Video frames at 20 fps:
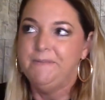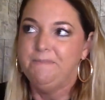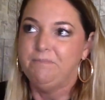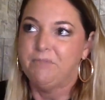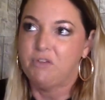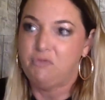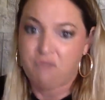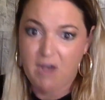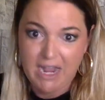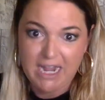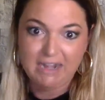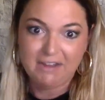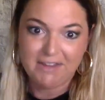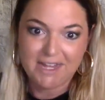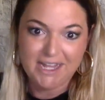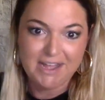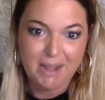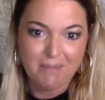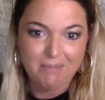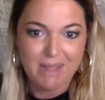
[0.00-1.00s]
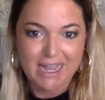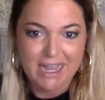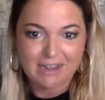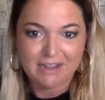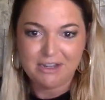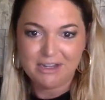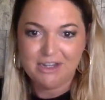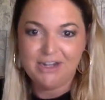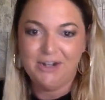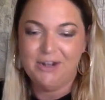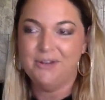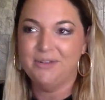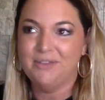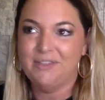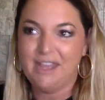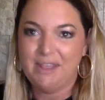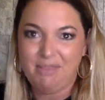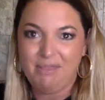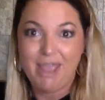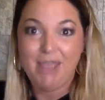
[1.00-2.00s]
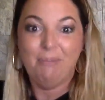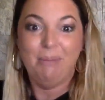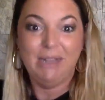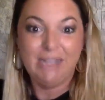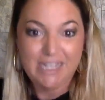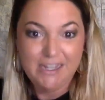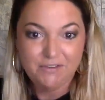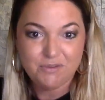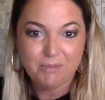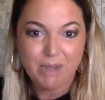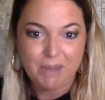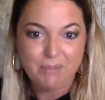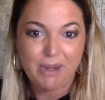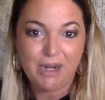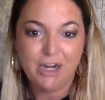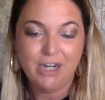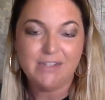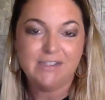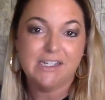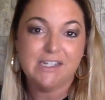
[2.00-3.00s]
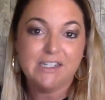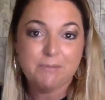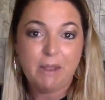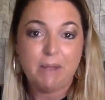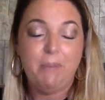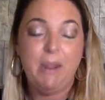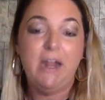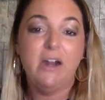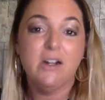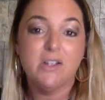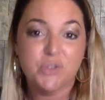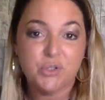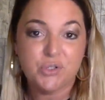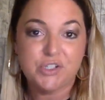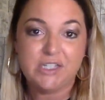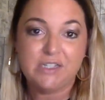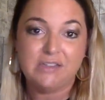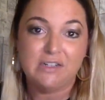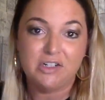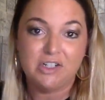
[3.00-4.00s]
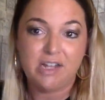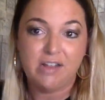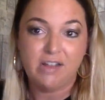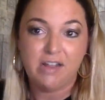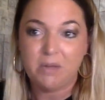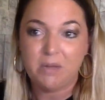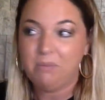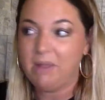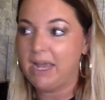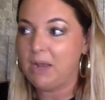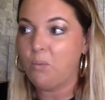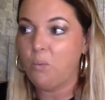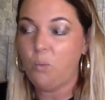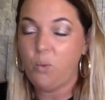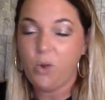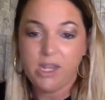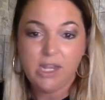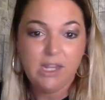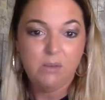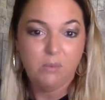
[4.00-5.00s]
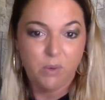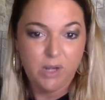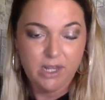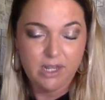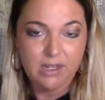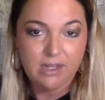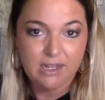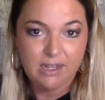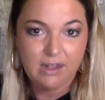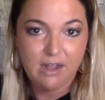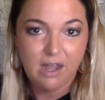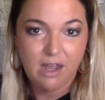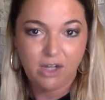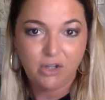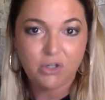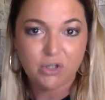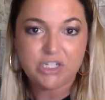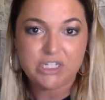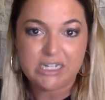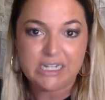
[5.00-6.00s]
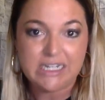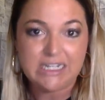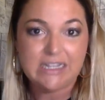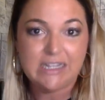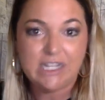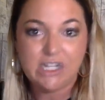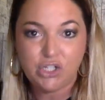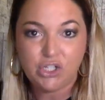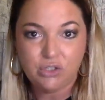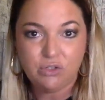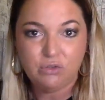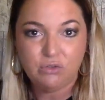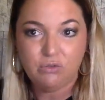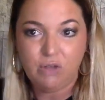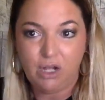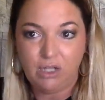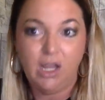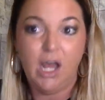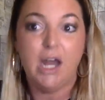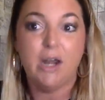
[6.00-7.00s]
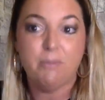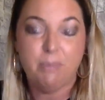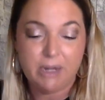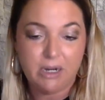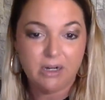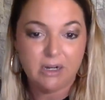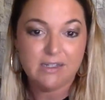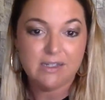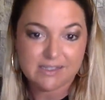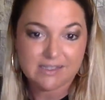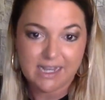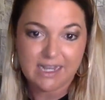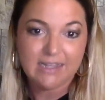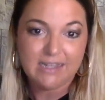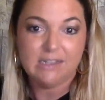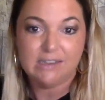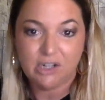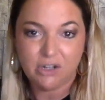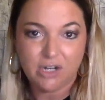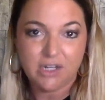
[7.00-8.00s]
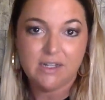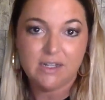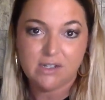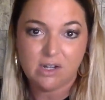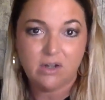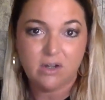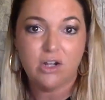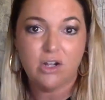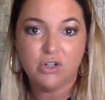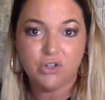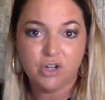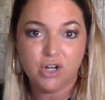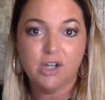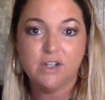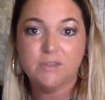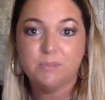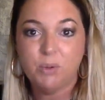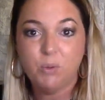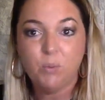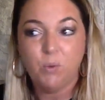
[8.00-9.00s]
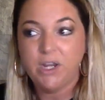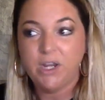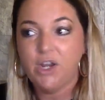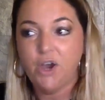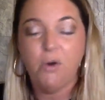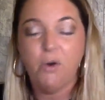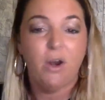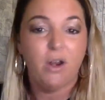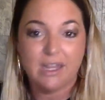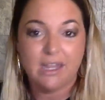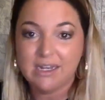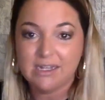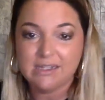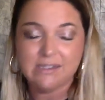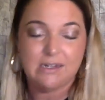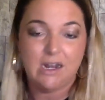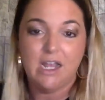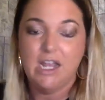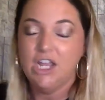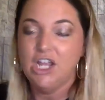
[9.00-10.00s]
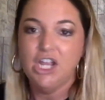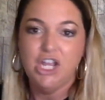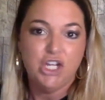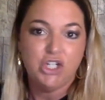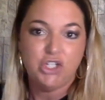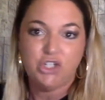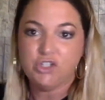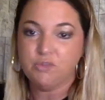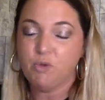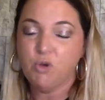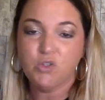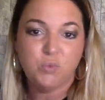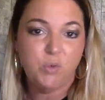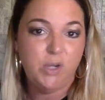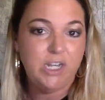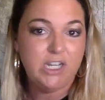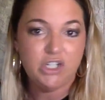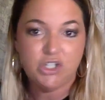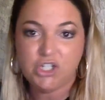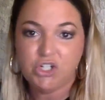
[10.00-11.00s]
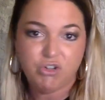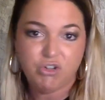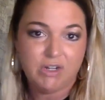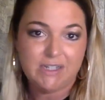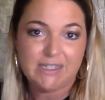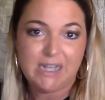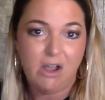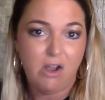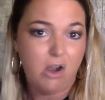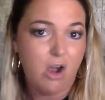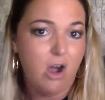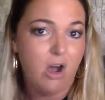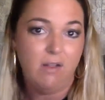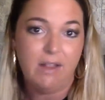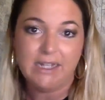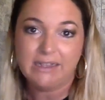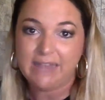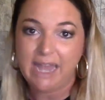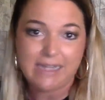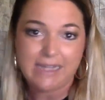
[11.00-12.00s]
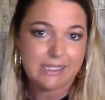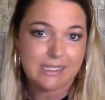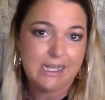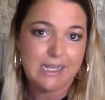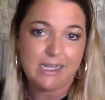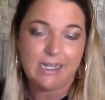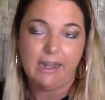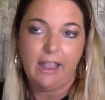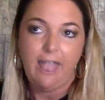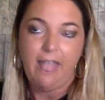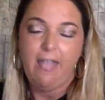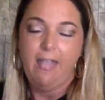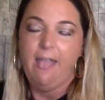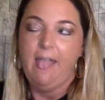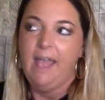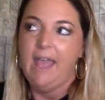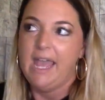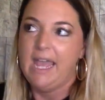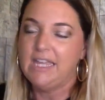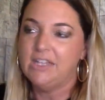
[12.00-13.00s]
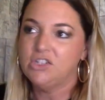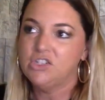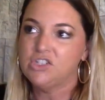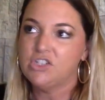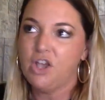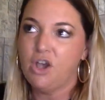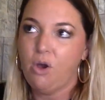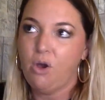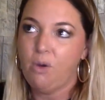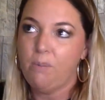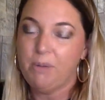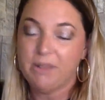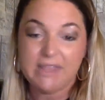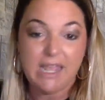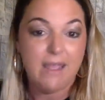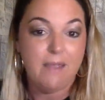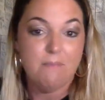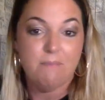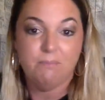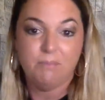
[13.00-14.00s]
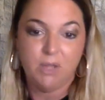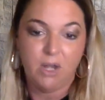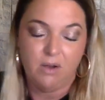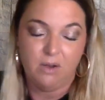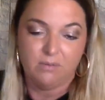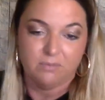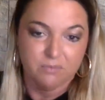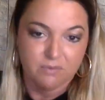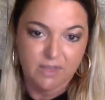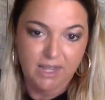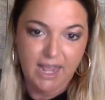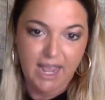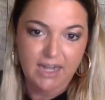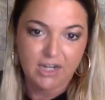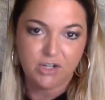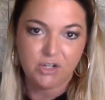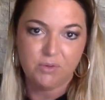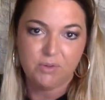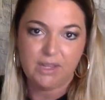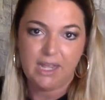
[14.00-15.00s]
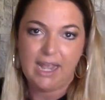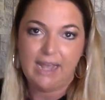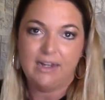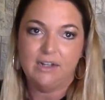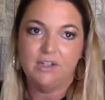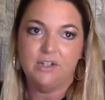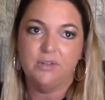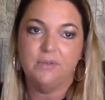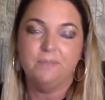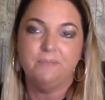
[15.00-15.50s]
Finally, I'm like, they believed my parents, because my parents are sitting there telling them, like, we understand that a lot of parents say that their kids aren't on drugs, but we know our kid is not. She smokes weed and she drinks alcohol. Like, that's it. And so, but they had to do what they had to do.